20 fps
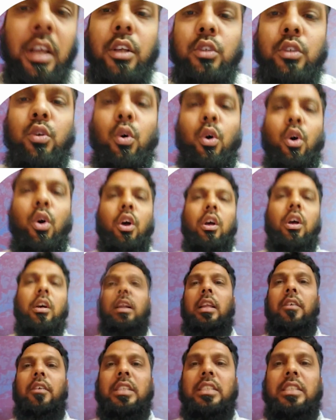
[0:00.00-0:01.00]
So
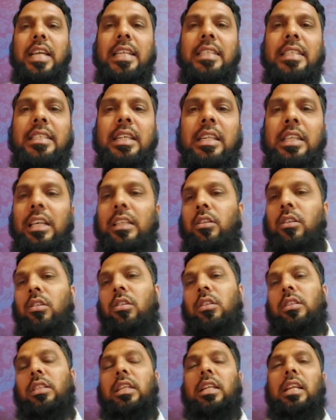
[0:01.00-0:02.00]
in our science and
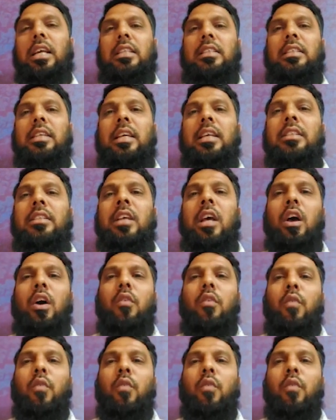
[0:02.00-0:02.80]
technology classes,